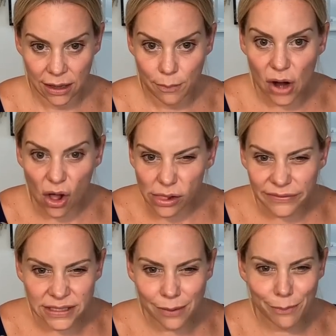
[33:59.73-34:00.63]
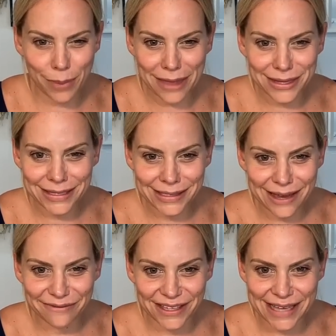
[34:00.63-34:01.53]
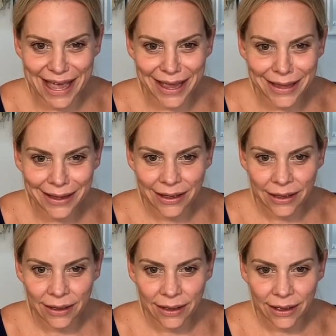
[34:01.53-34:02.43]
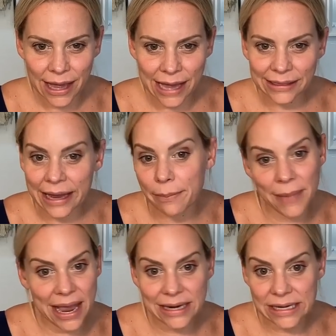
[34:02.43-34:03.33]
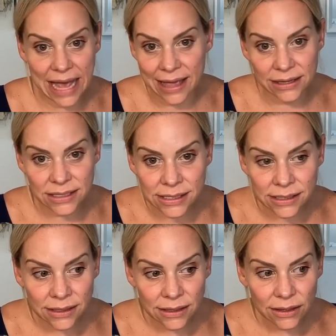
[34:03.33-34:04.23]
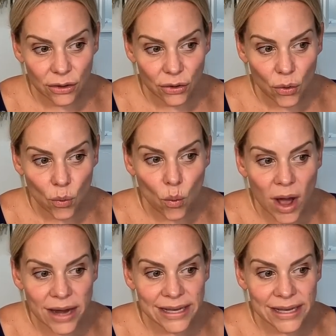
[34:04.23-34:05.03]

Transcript: But all of a sudden, Bethenny saved the day and made it end. What